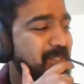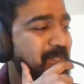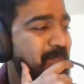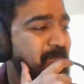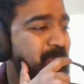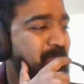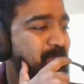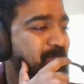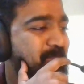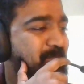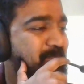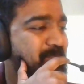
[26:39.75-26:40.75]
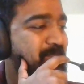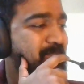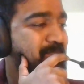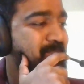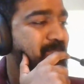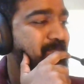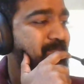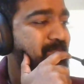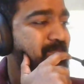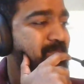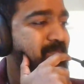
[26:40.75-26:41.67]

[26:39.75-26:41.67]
(silence)